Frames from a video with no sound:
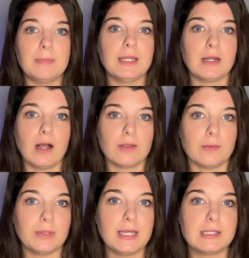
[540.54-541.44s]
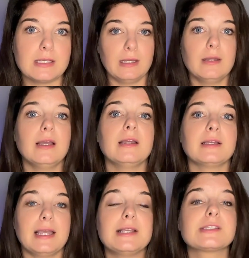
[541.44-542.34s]
in other places in
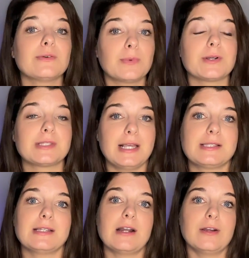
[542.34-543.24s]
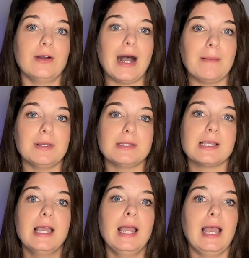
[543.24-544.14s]
case the worst case scenario happens
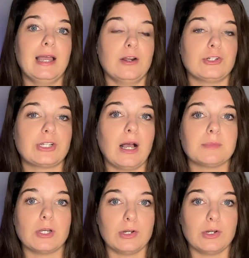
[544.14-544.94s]
and our shops are